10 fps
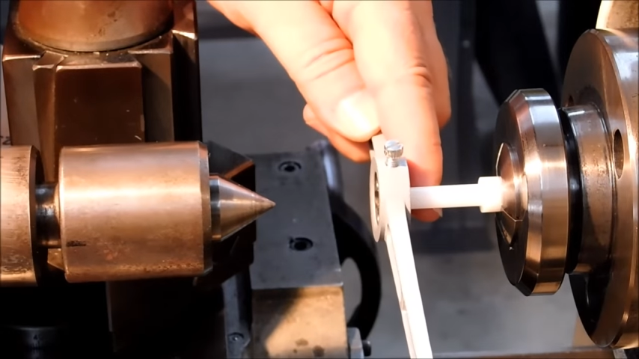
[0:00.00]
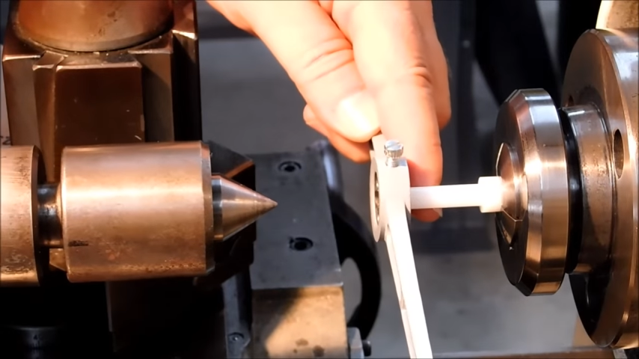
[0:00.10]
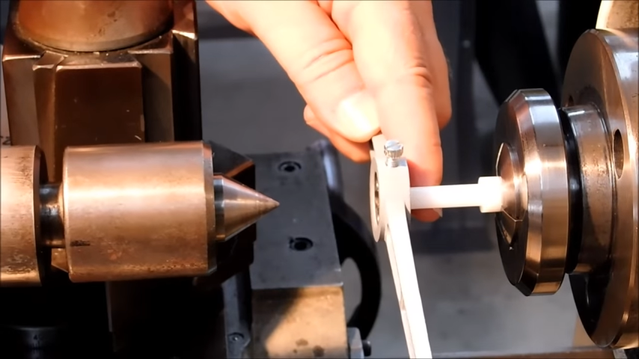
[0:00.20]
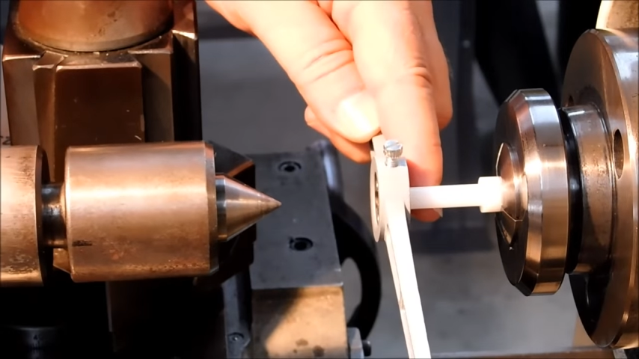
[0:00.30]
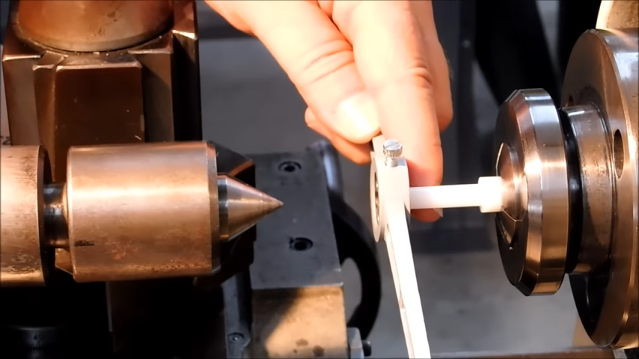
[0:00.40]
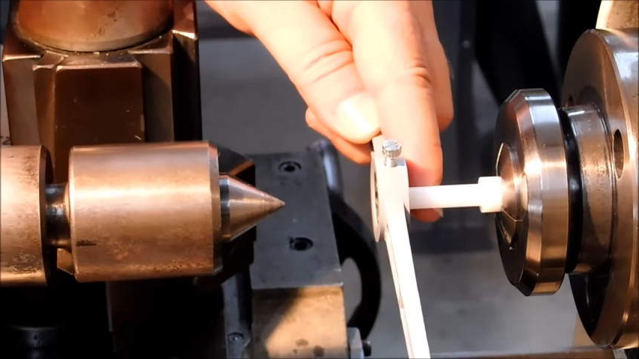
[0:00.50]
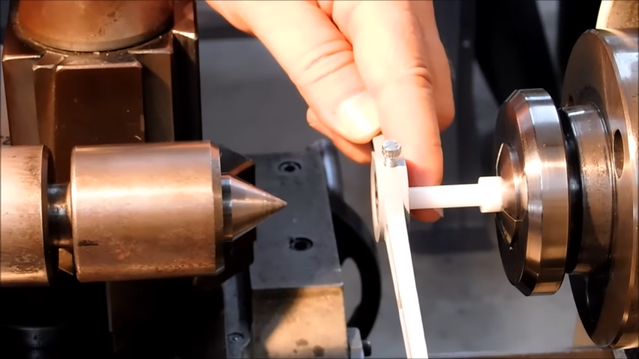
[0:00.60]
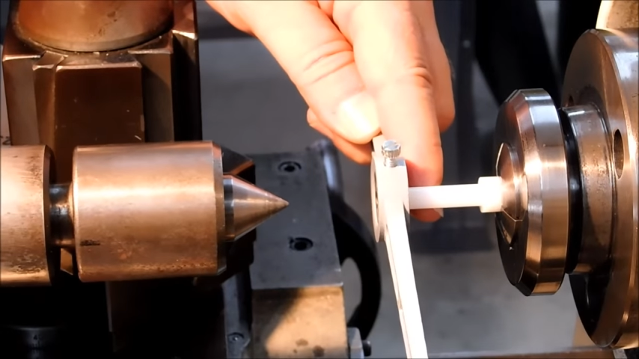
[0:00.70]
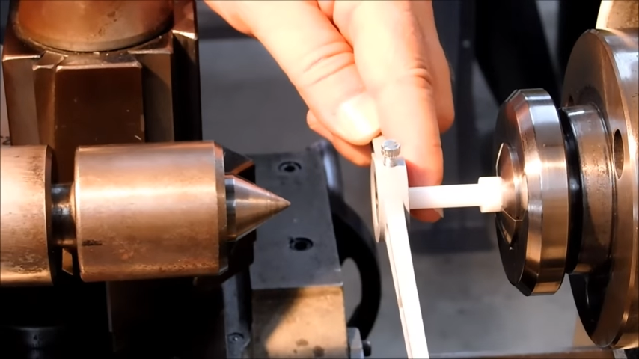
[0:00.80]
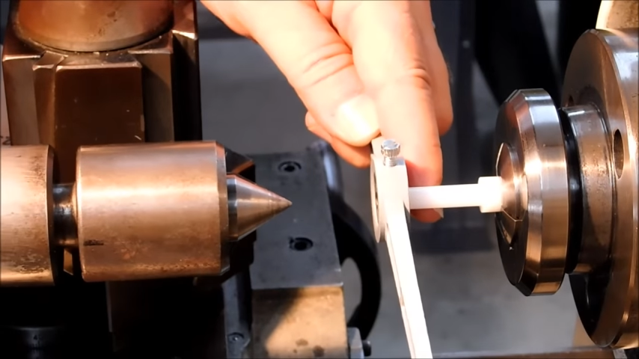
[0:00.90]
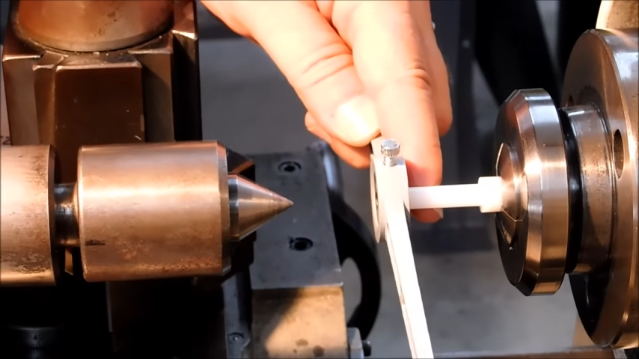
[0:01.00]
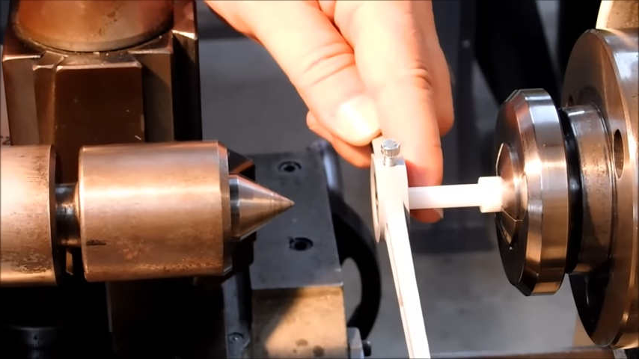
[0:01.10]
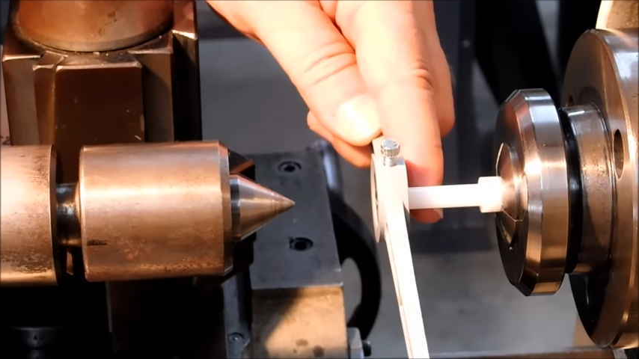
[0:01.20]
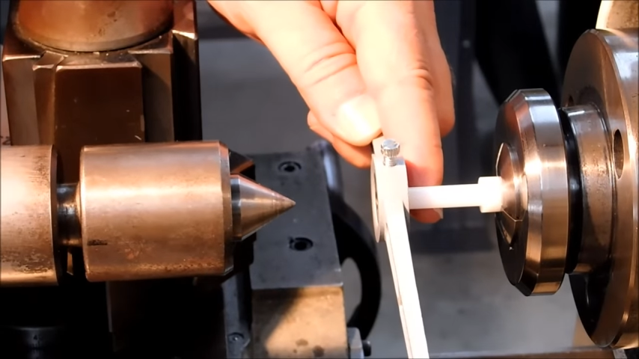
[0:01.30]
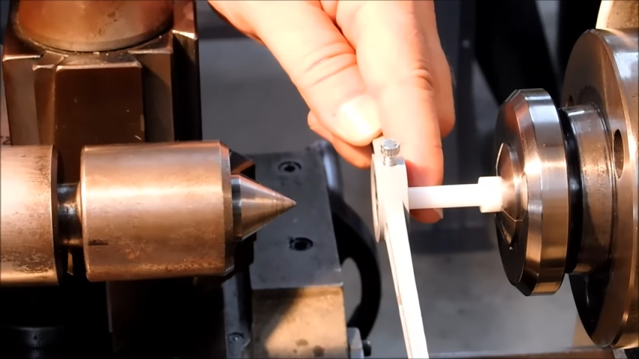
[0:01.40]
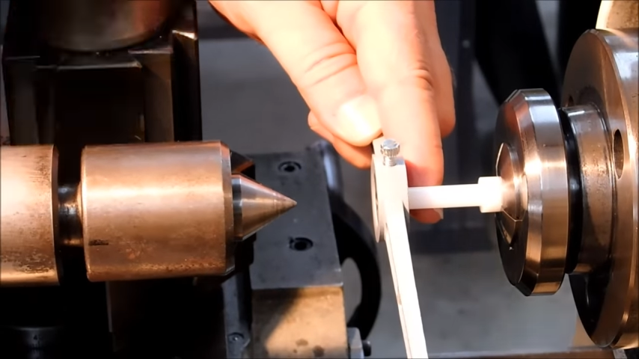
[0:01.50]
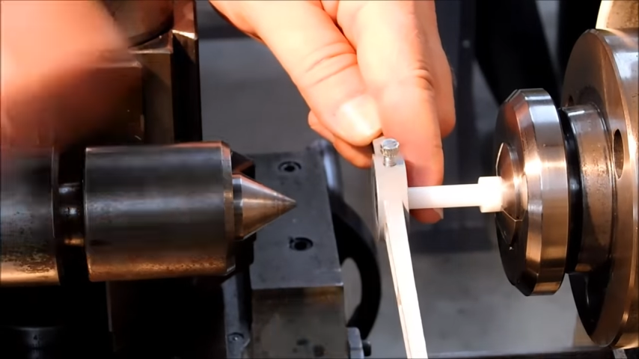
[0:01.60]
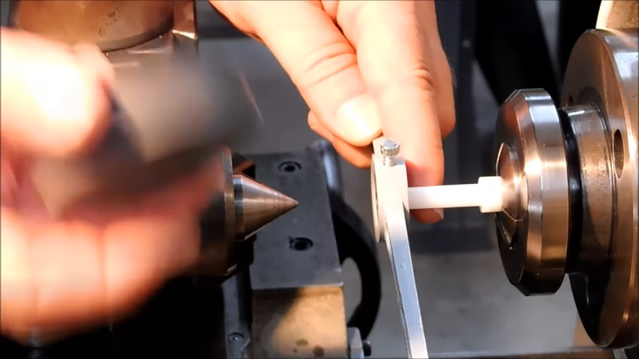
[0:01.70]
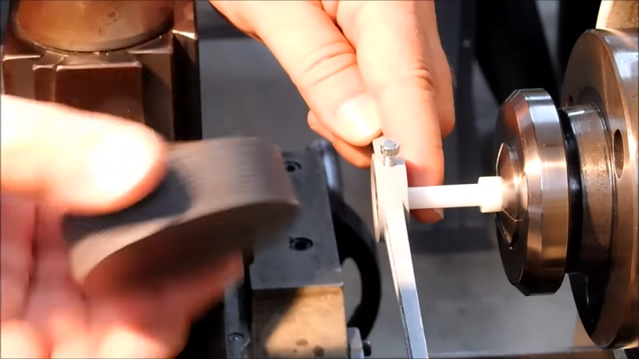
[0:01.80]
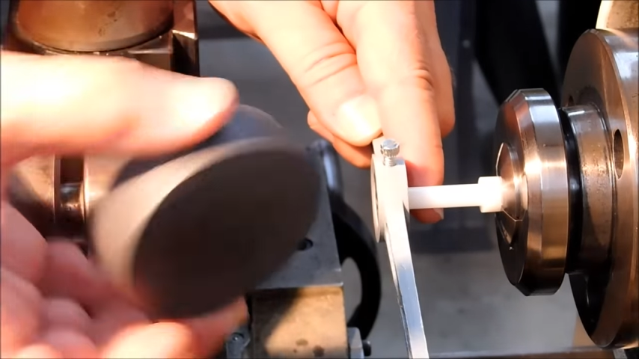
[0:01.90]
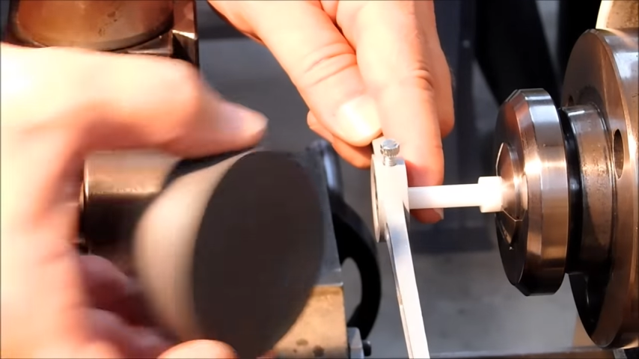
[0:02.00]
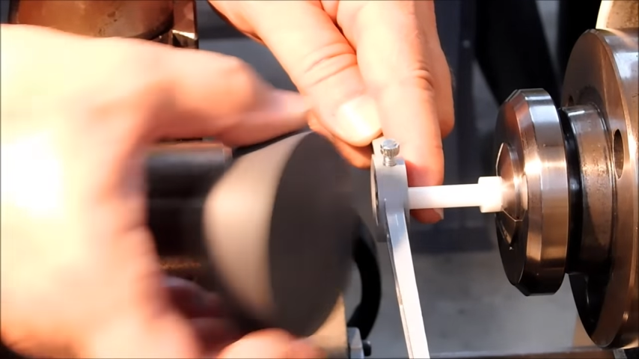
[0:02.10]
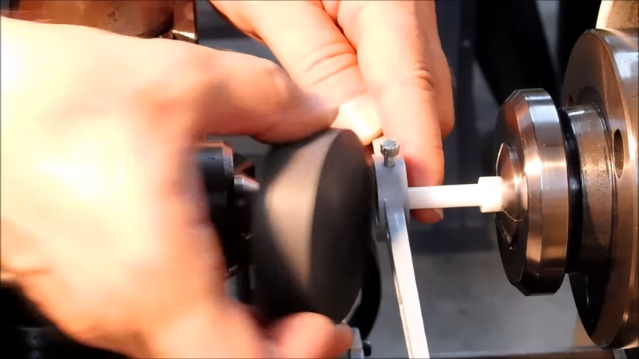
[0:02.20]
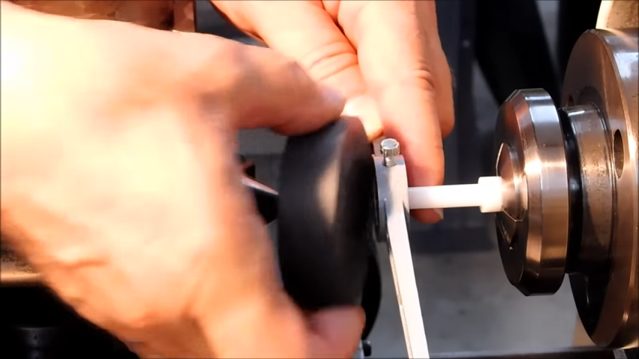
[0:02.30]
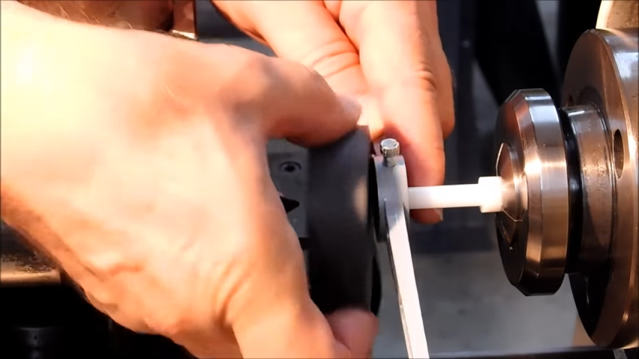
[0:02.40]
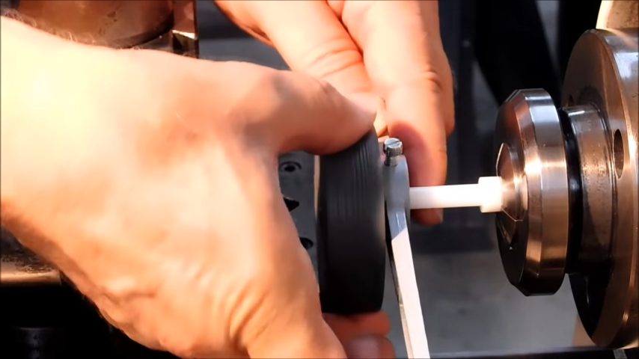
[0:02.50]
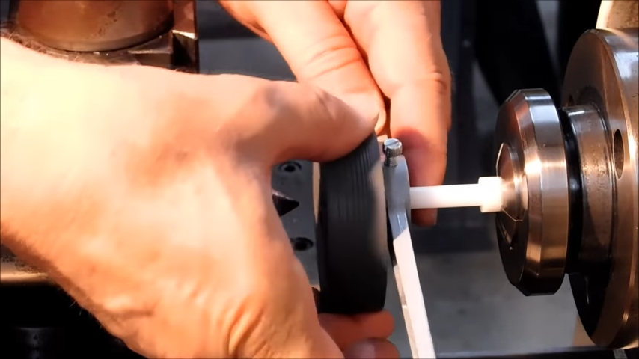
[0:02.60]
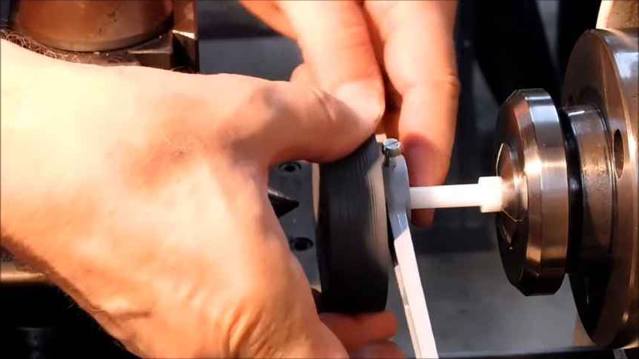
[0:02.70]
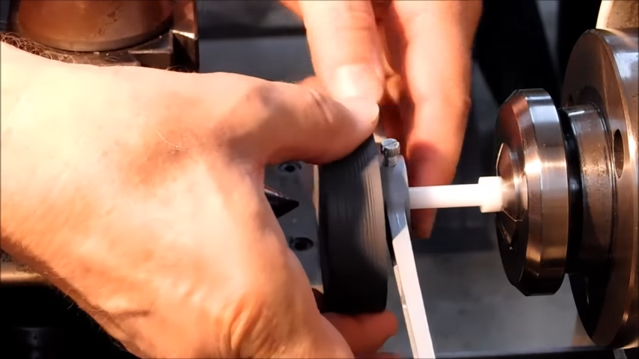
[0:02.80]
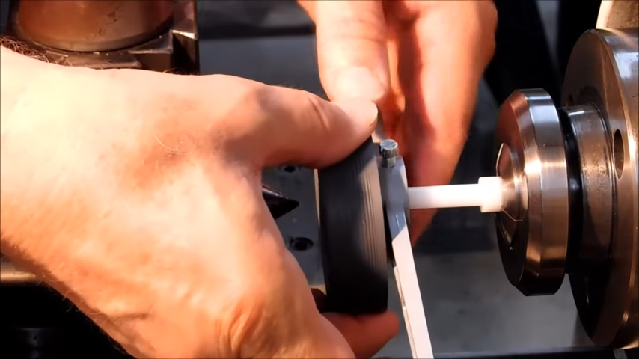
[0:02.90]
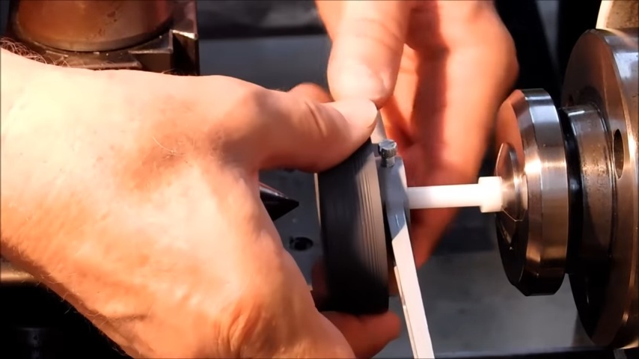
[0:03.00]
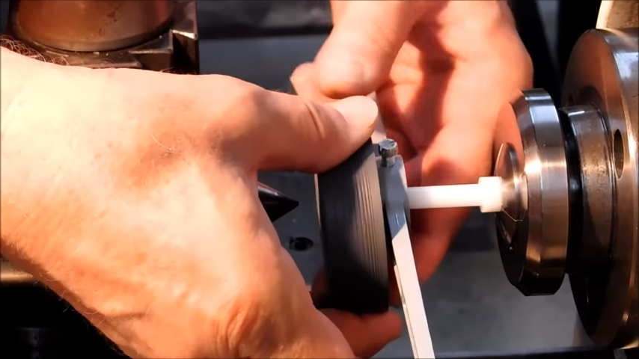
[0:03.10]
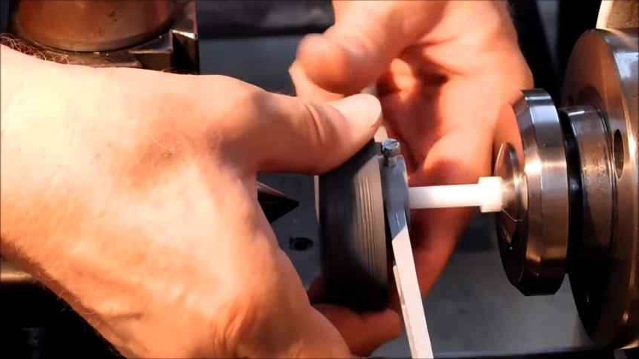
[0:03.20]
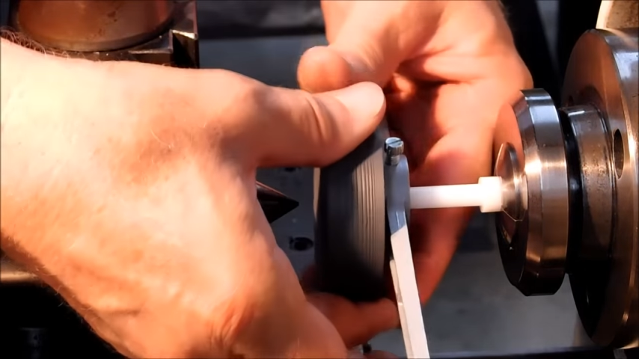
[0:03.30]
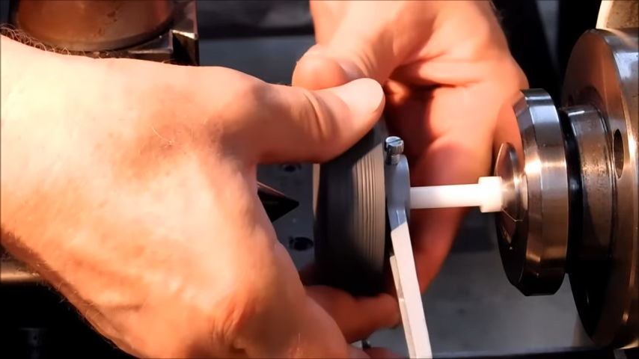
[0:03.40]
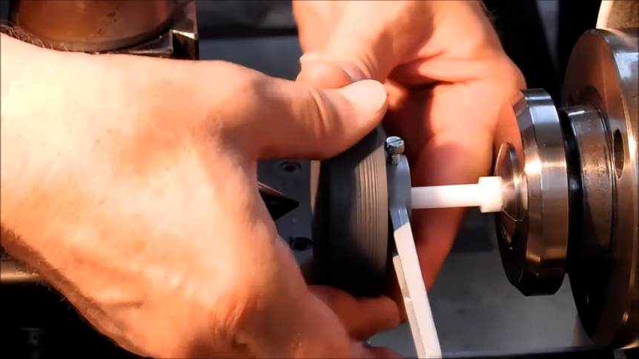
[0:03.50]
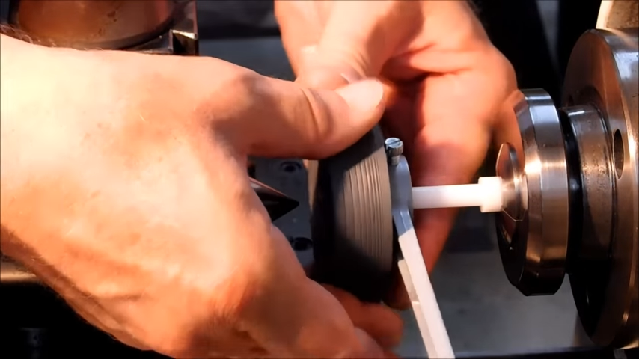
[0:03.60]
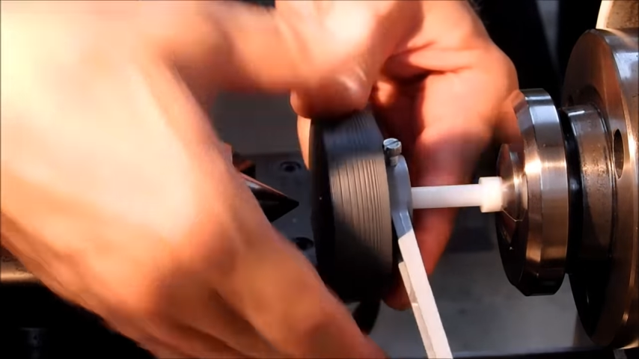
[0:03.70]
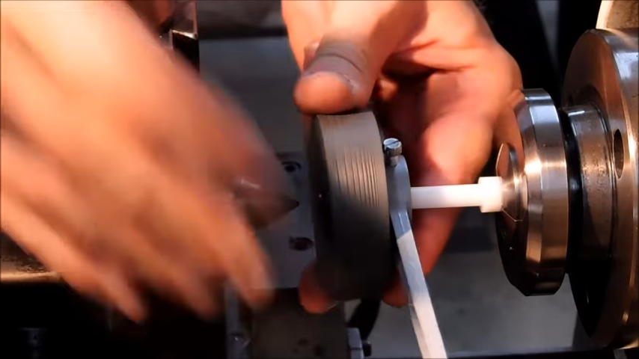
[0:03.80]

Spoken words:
No face is visible, so there are no lips to read.